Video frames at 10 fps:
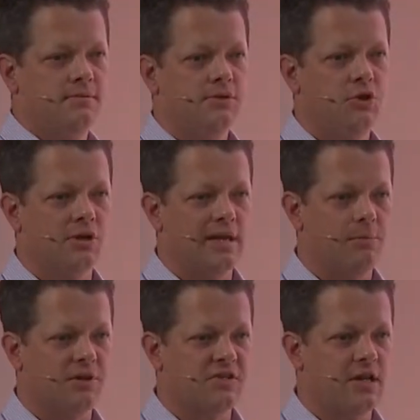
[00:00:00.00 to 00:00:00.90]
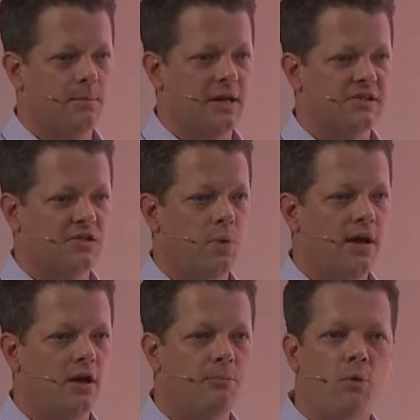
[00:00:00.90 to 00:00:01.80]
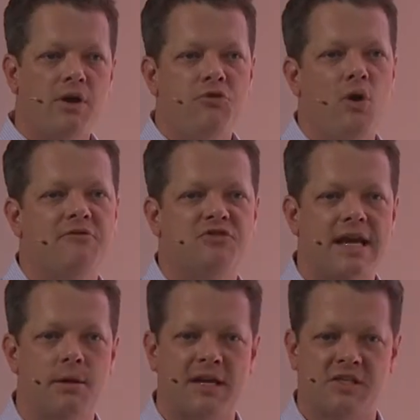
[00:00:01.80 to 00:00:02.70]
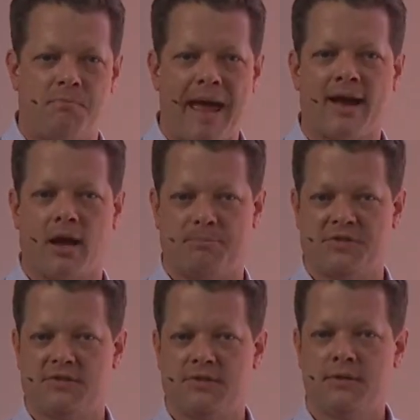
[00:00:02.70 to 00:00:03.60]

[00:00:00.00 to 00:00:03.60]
you can label as a database as well. But what if you have database backups